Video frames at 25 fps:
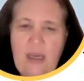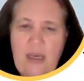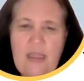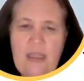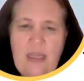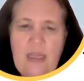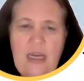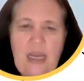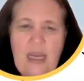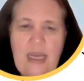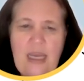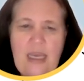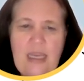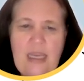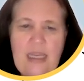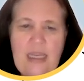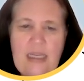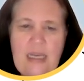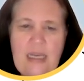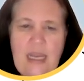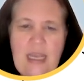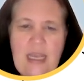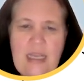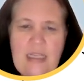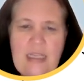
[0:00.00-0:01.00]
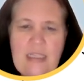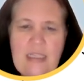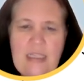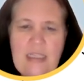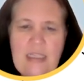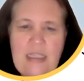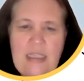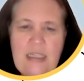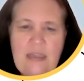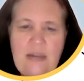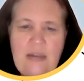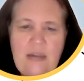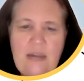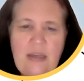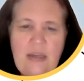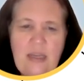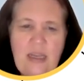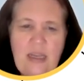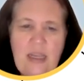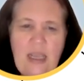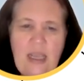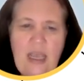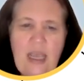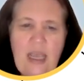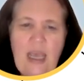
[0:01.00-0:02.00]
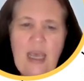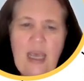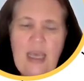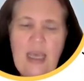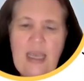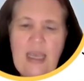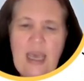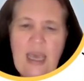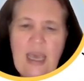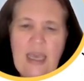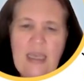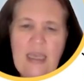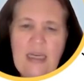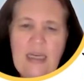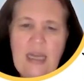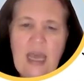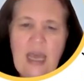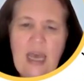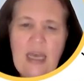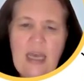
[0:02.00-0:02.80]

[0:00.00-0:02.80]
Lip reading: And then I hit next. Again,